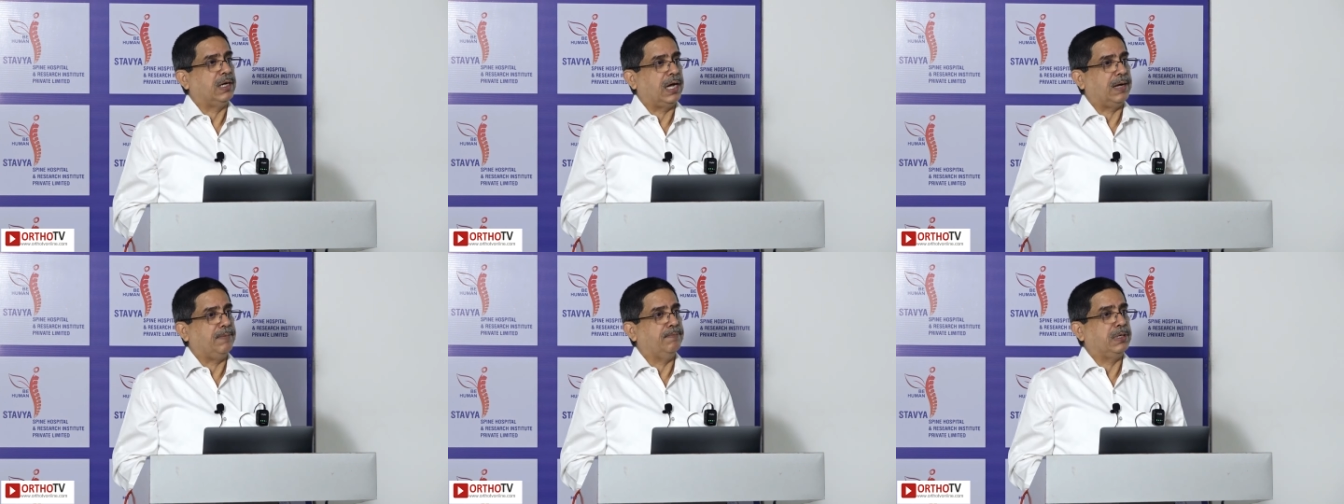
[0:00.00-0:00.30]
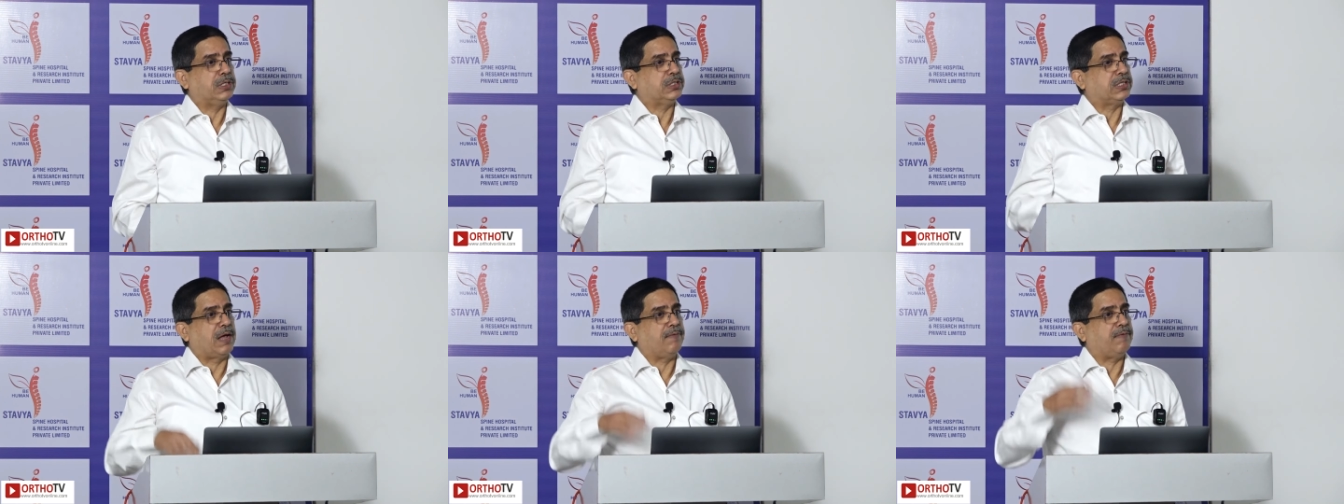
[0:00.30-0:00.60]
I
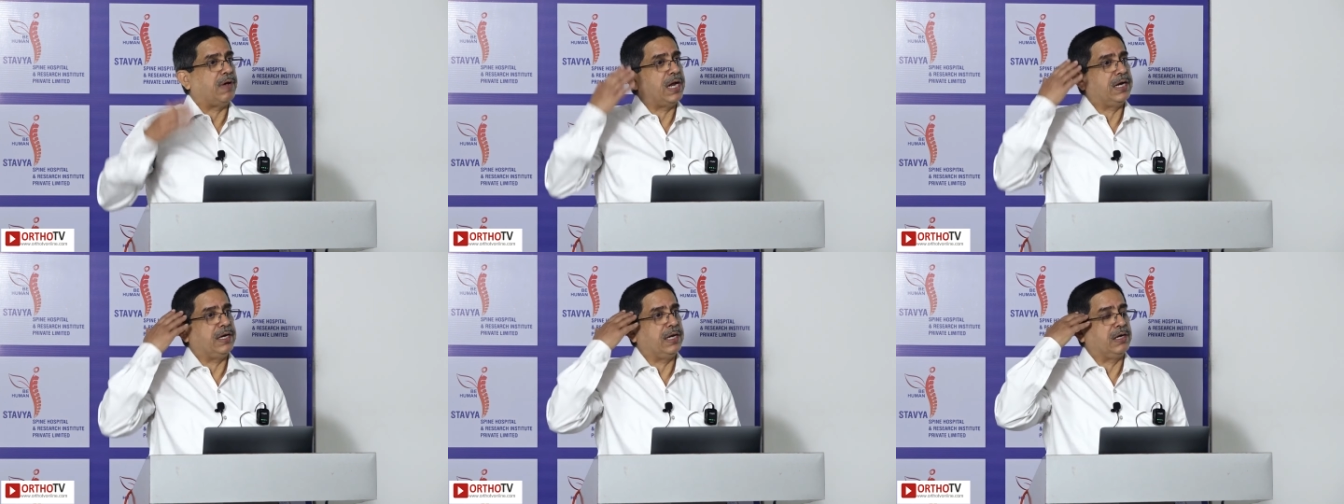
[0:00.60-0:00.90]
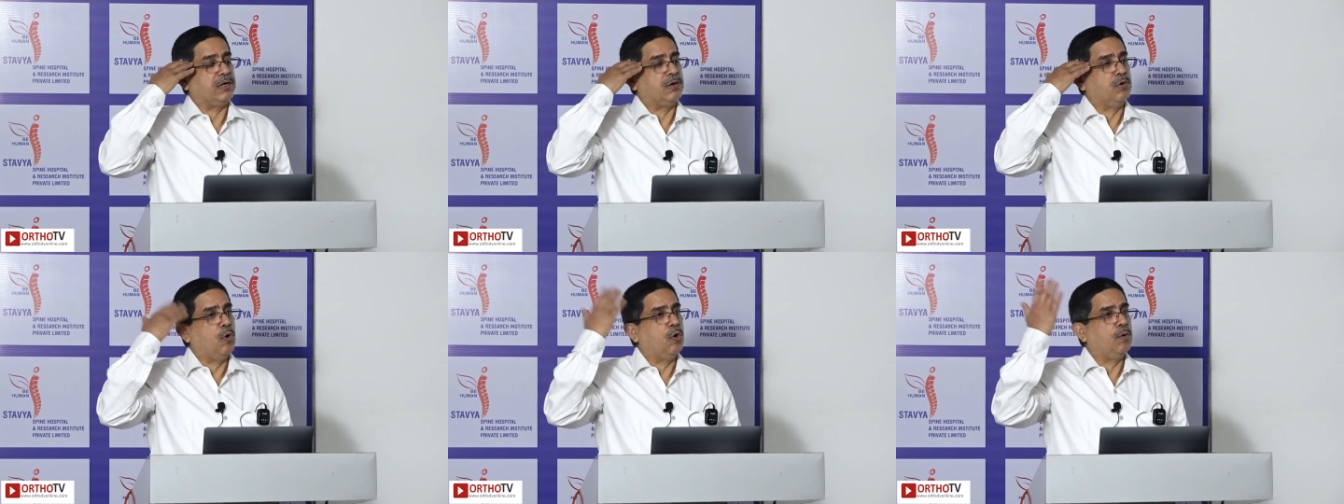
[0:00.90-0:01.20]
must have had
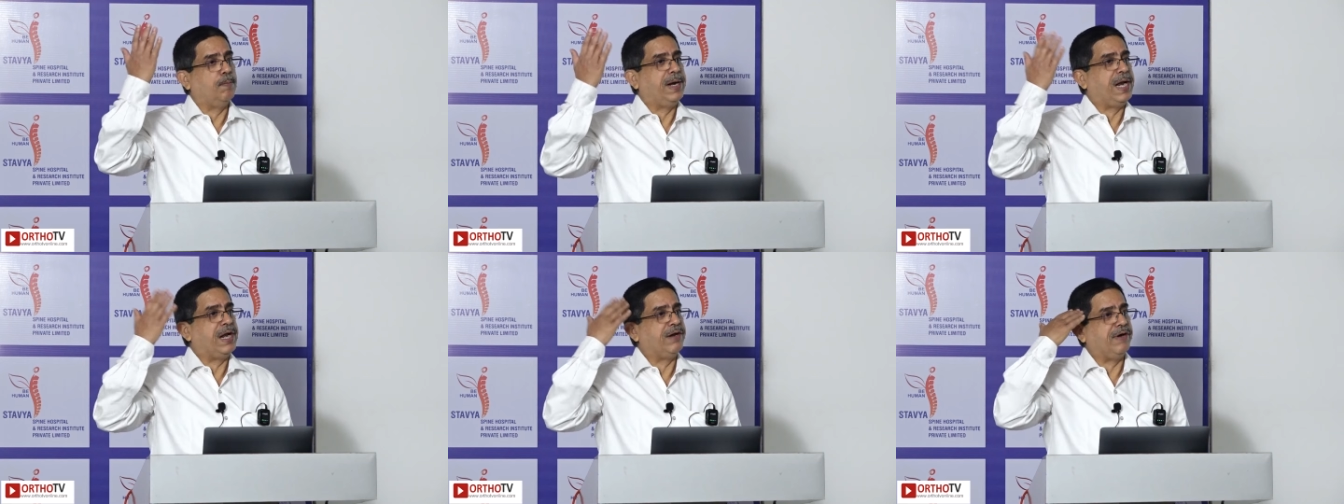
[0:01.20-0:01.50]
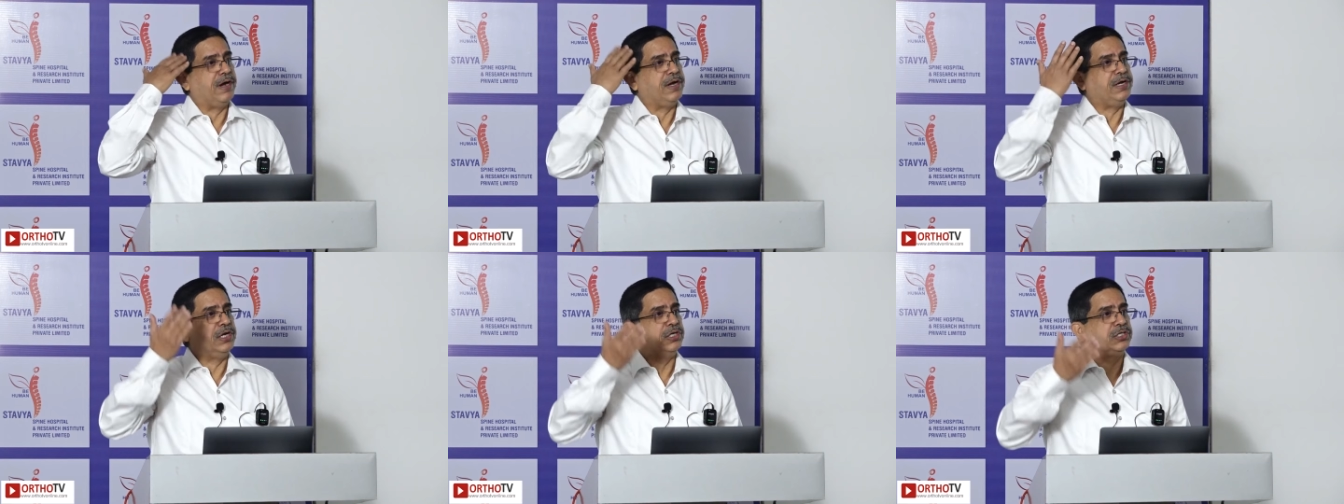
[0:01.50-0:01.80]
a whole brain
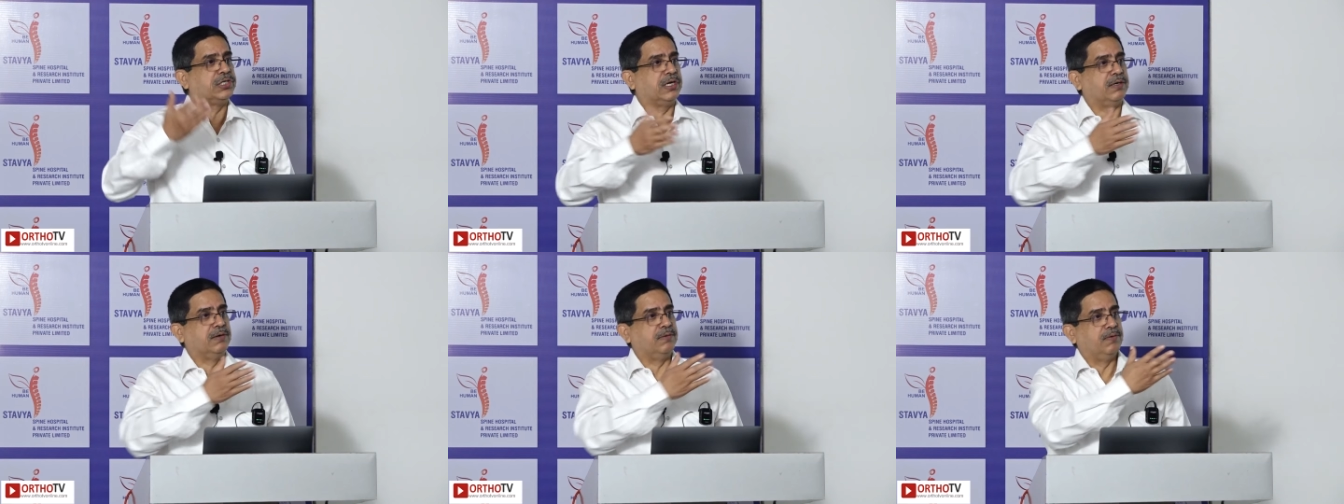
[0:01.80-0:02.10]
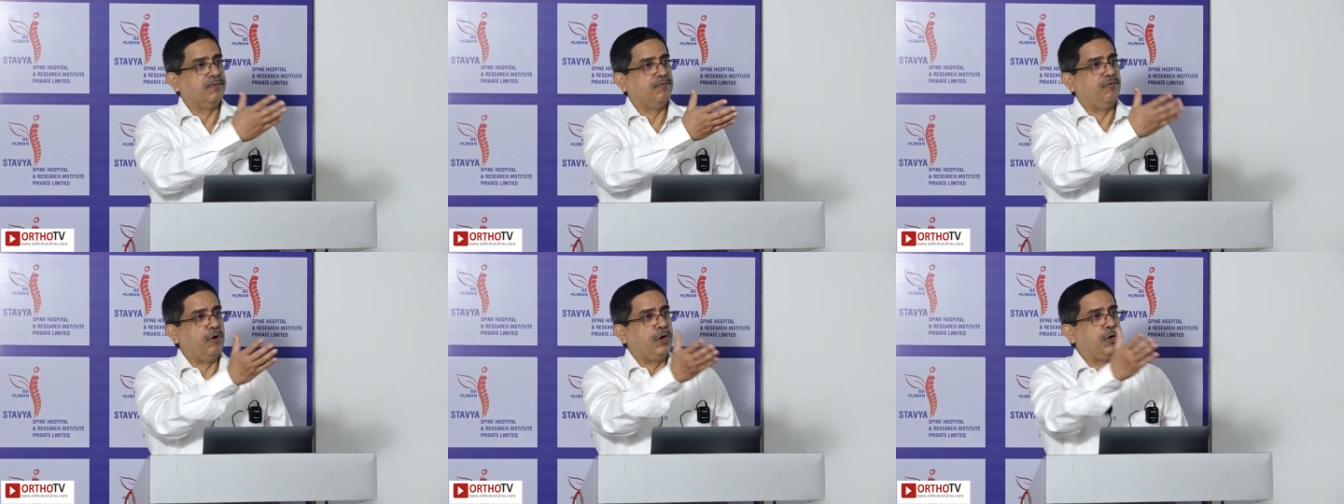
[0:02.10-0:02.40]
radiation
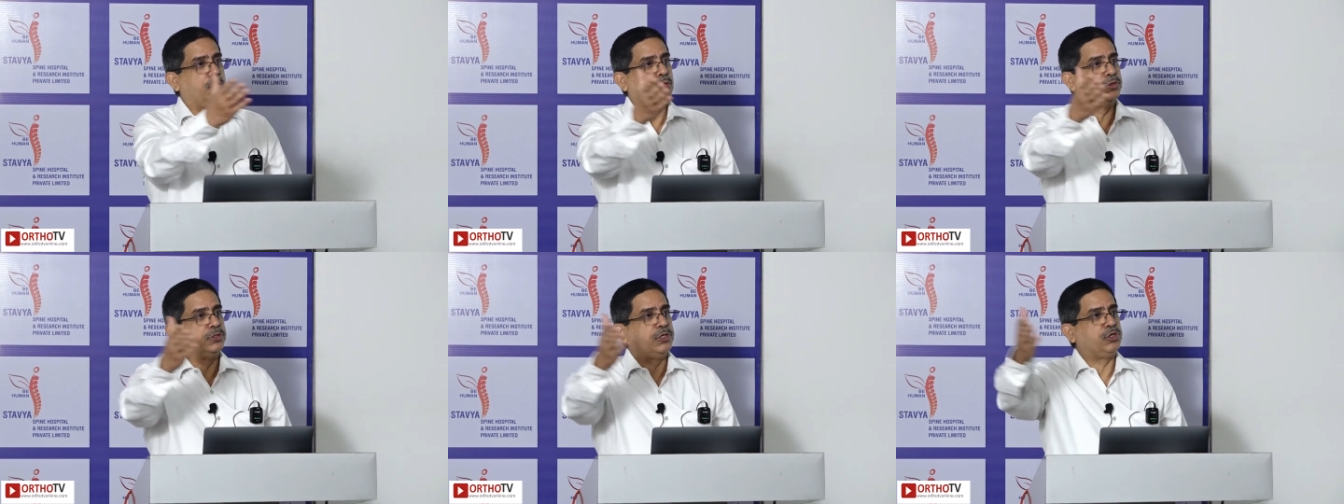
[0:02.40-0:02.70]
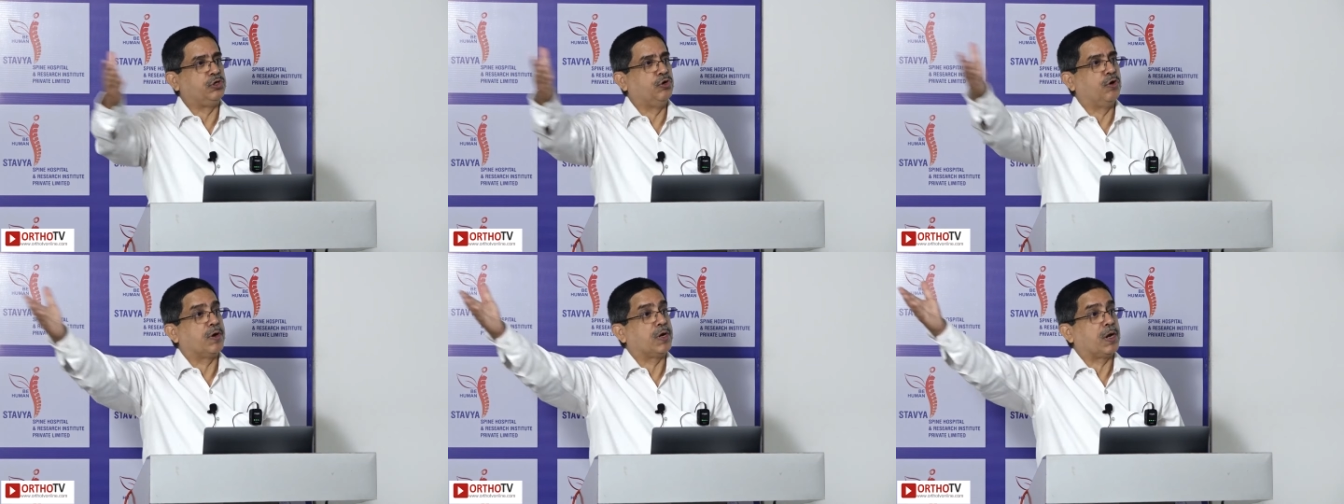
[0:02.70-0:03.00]
full dose
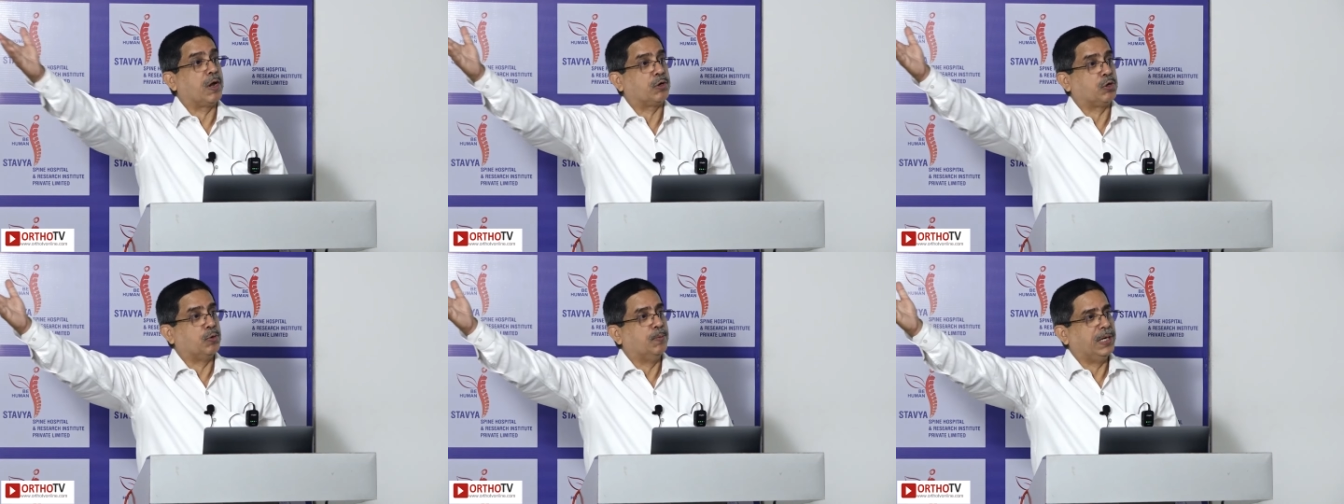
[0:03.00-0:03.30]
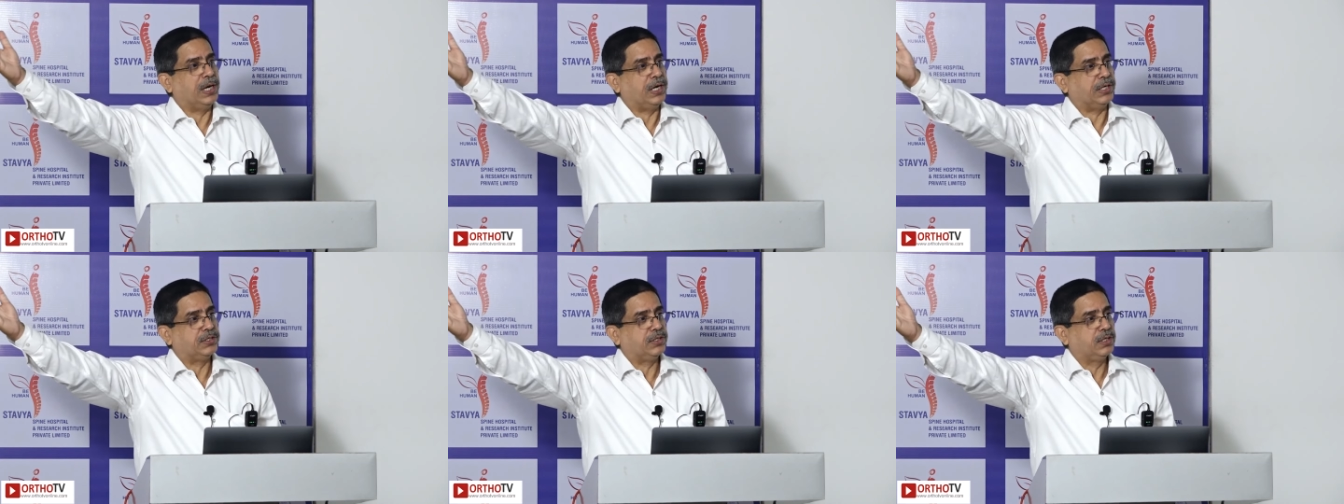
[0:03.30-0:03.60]

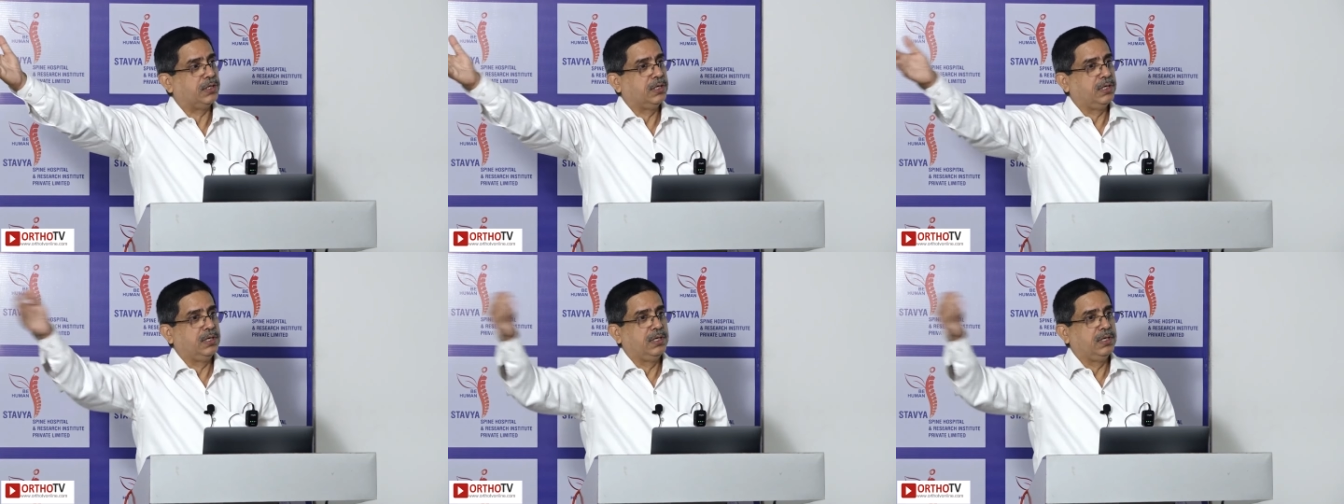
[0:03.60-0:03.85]
accumulate,